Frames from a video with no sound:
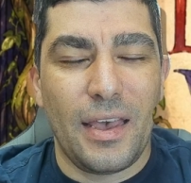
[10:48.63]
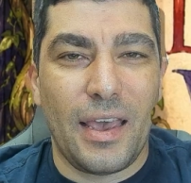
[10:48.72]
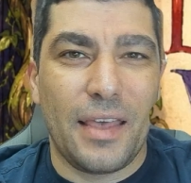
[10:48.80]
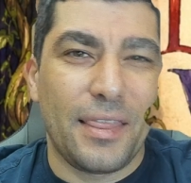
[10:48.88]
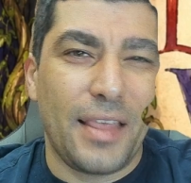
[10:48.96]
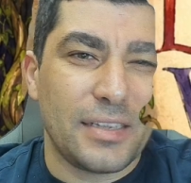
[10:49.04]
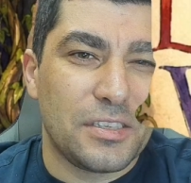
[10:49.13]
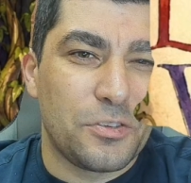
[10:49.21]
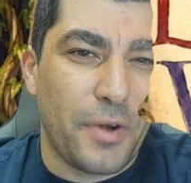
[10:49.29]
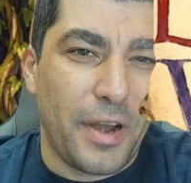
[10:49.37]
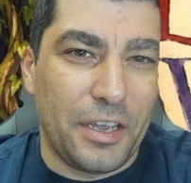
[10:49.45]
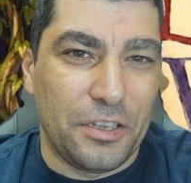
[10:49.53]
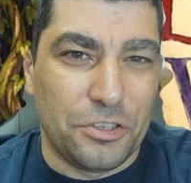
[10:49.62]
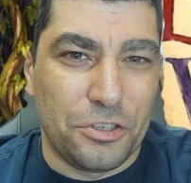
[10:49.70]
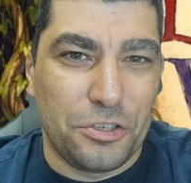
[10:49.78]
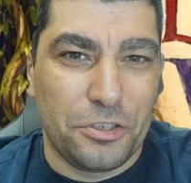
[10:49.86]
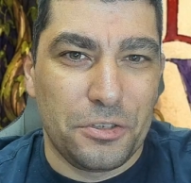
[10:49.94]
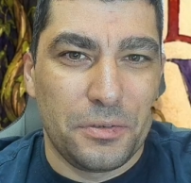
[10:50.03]
And that's
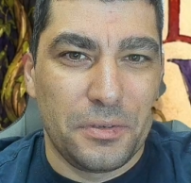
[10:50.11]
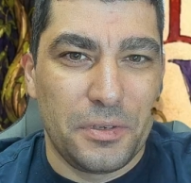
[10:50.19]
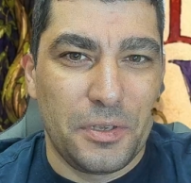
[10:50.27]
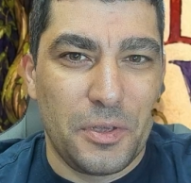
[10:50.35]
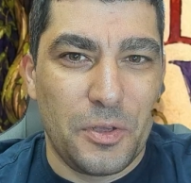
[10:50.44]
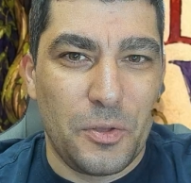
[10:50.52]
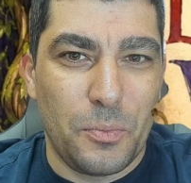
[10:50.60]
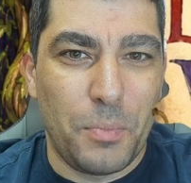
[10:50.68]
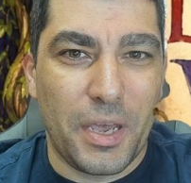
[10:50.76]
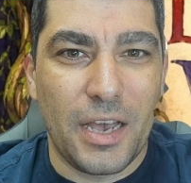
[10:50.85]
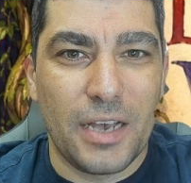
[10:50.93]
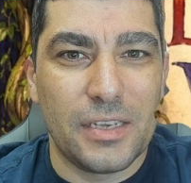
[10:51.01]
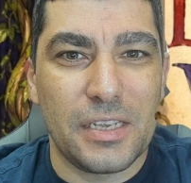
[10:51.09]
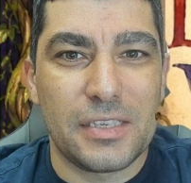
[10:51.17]
strange, because